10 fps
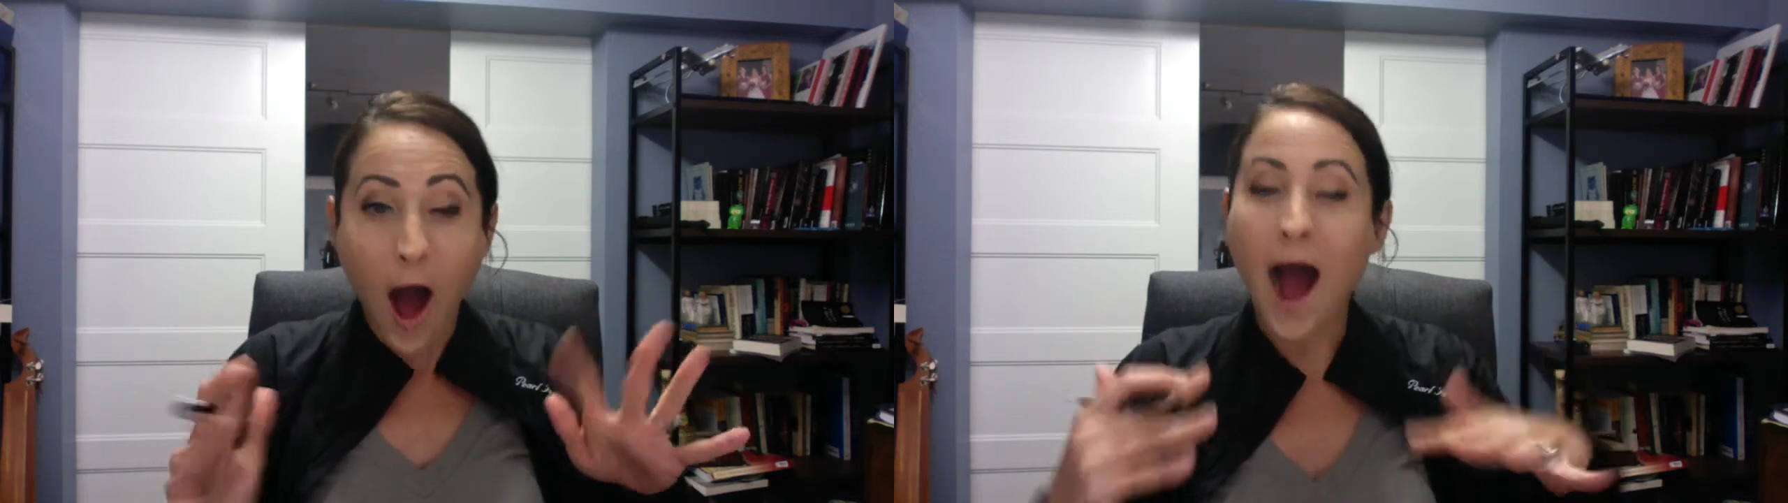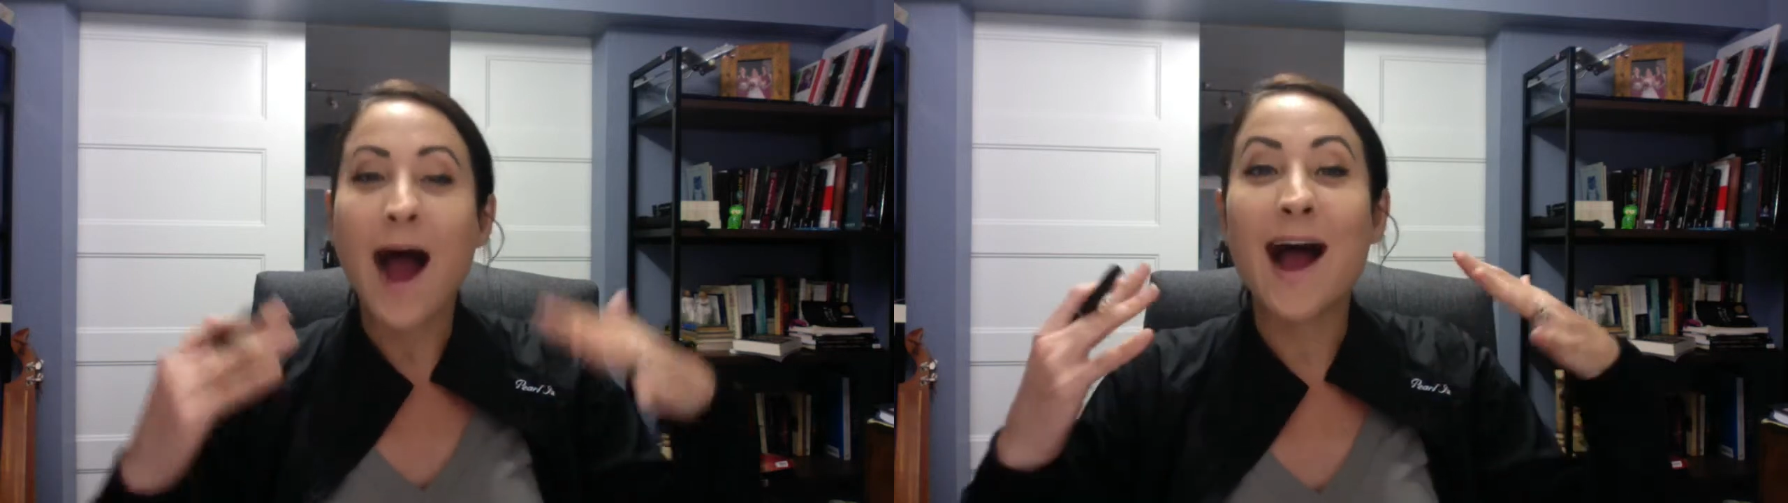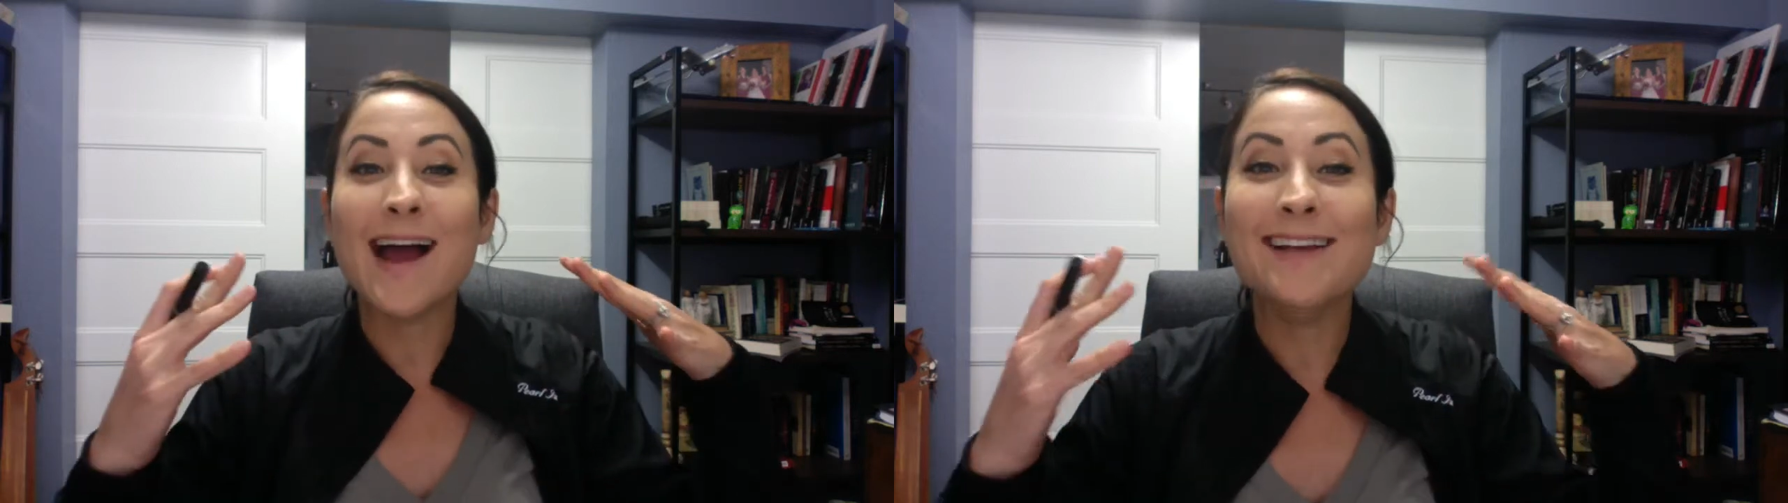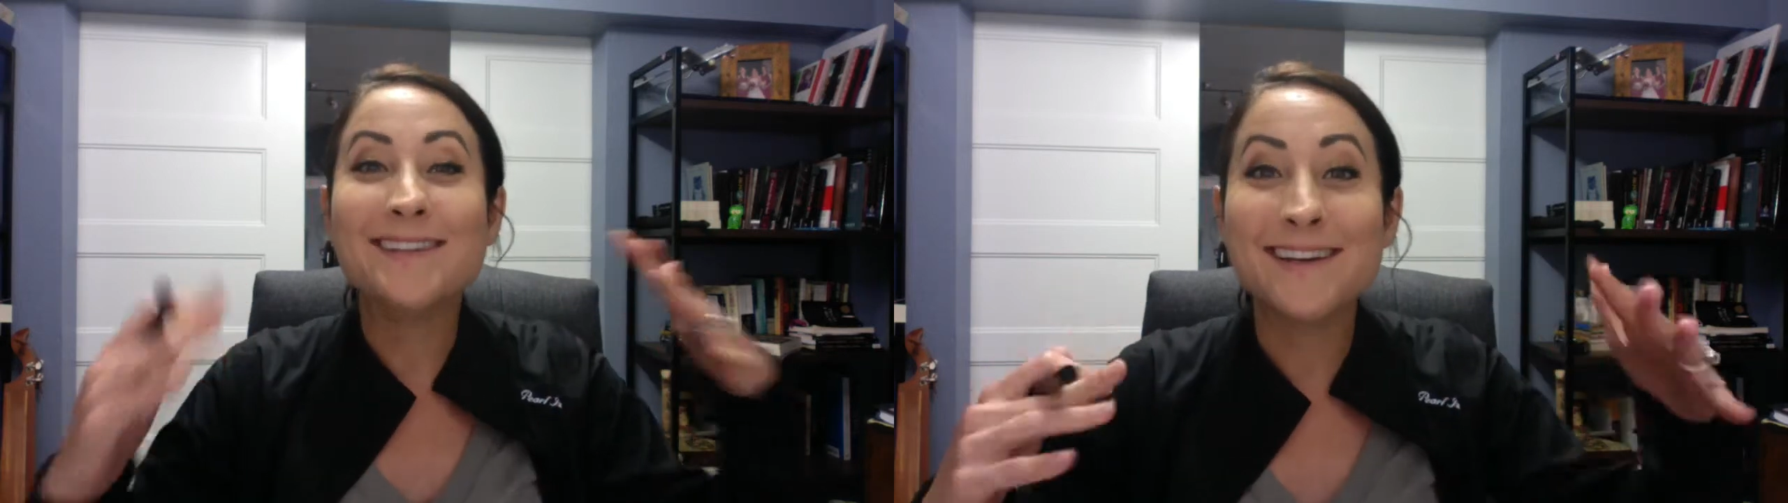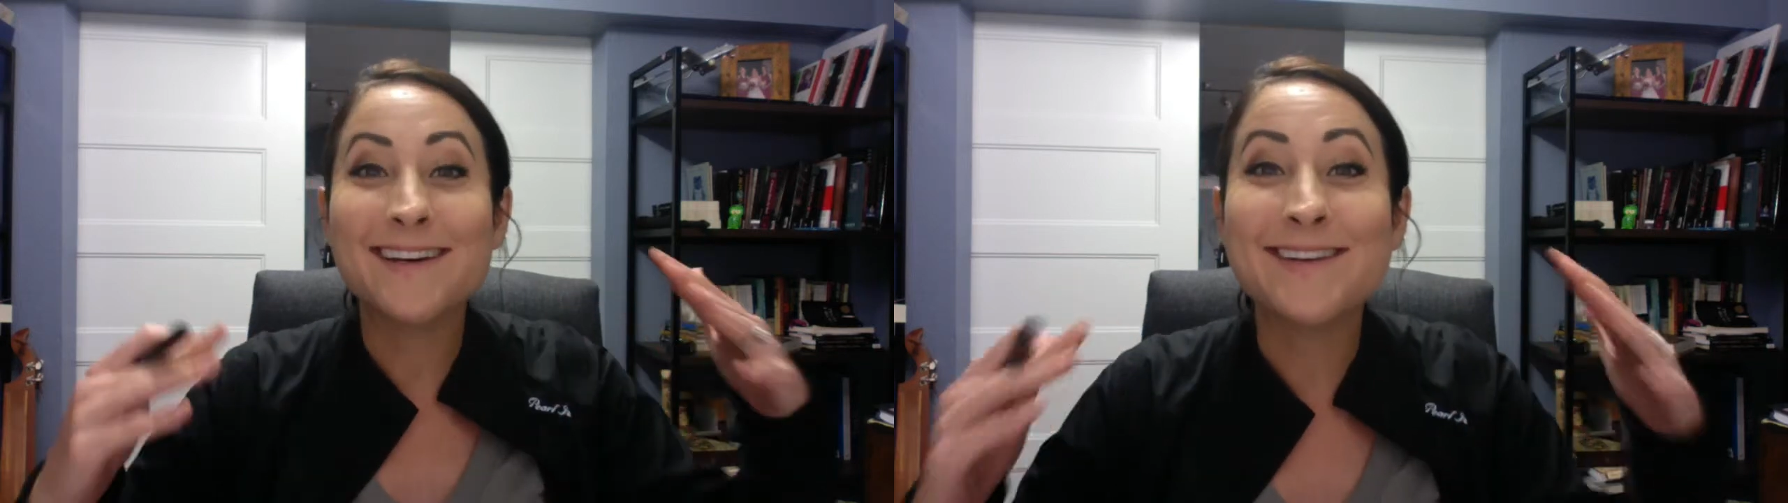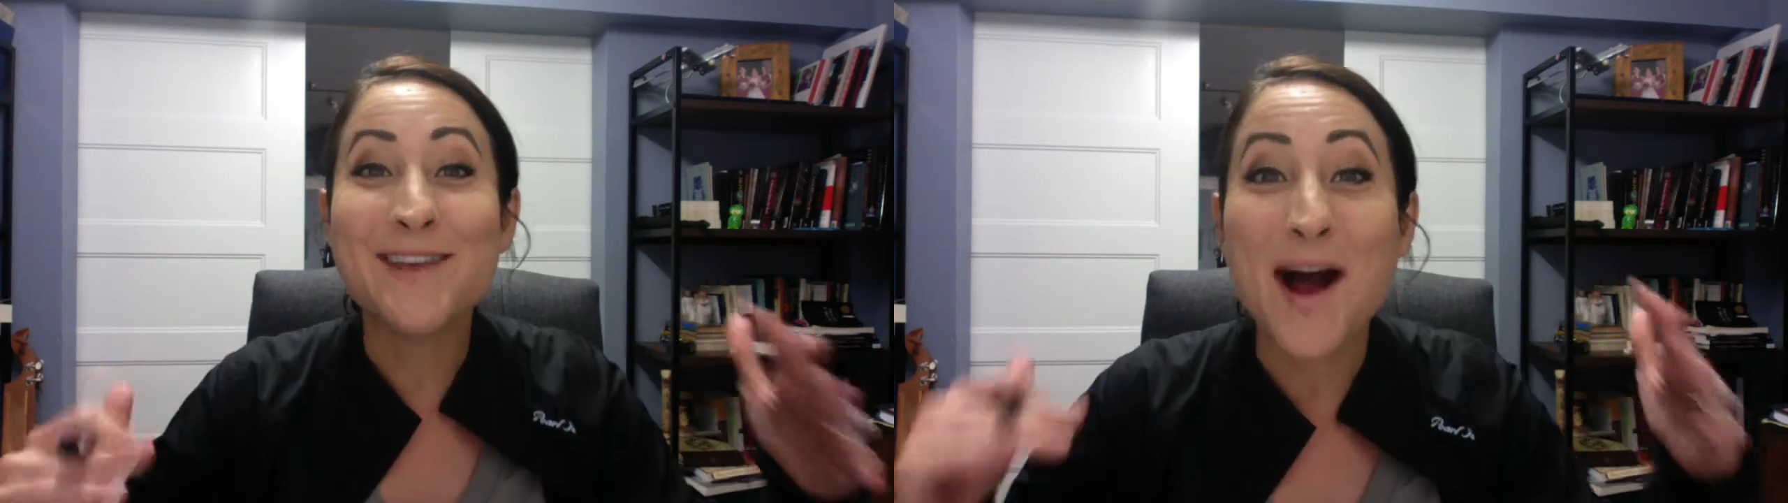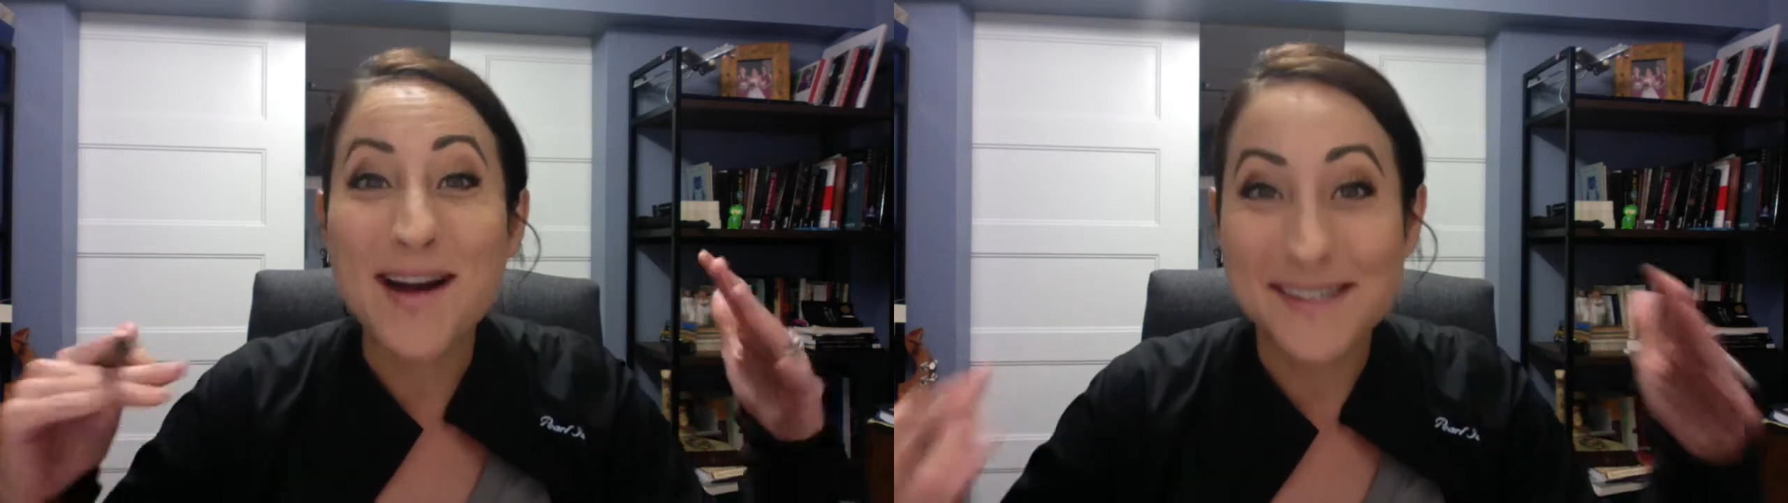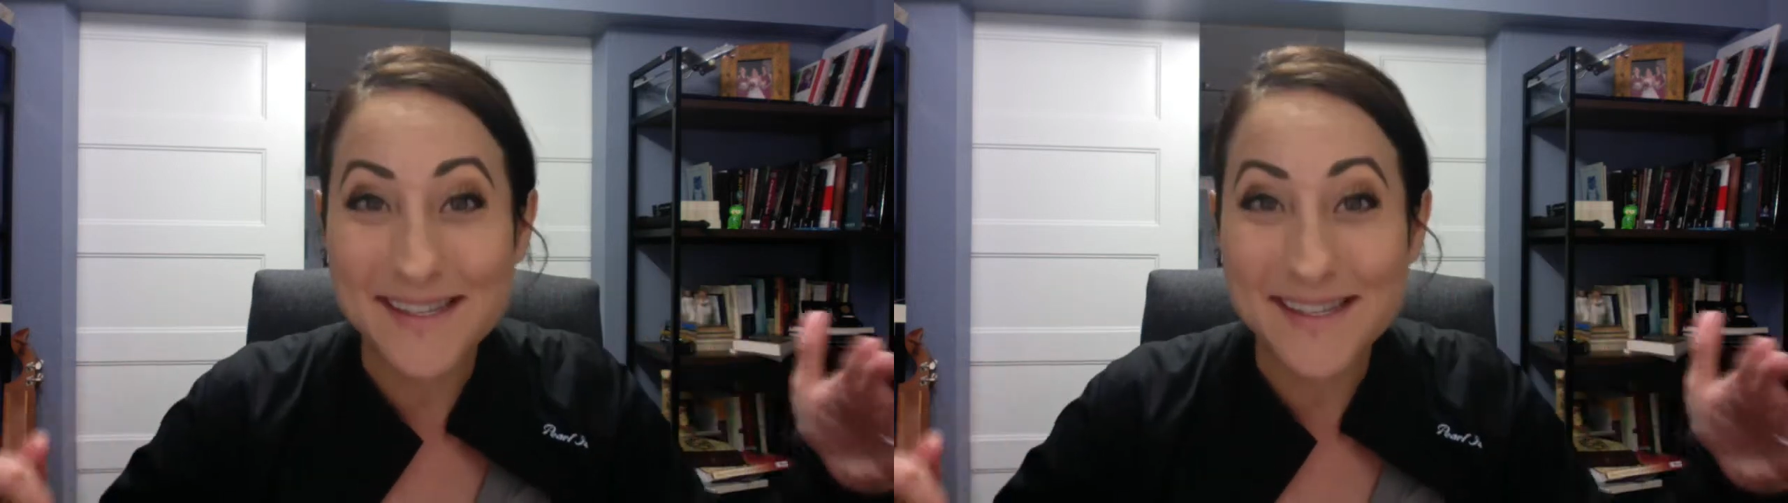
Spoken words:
I did not